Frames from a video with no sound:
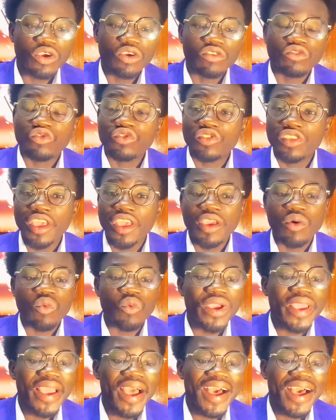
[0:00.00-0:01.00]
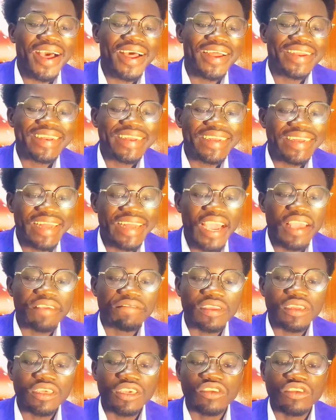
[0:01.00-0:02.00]
Today we are
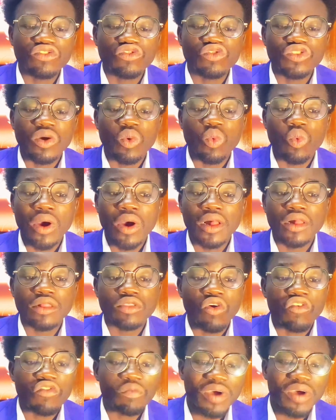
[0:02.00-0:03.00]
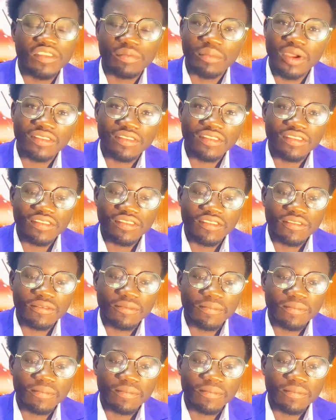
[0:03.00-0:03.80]
diving into the world of mathematics,